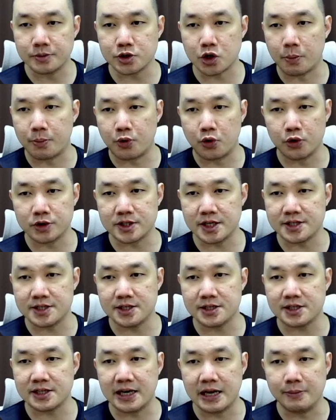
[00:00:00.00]
or
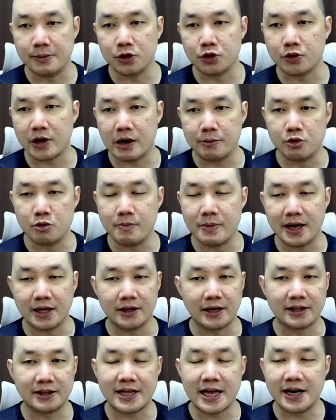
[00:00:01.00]
processes claiming to help you make
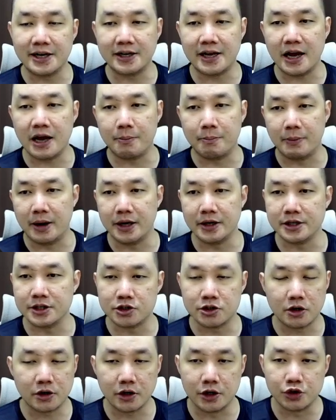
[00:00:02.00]
like 10K a month is
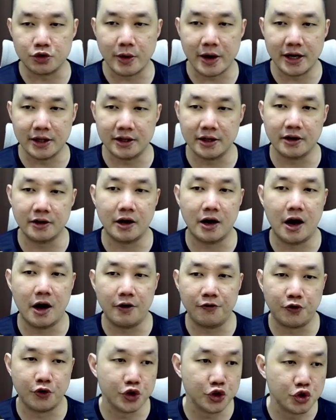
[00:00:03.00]
not going to do anything
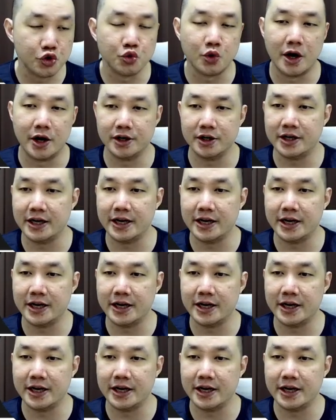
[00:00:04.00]
for you other than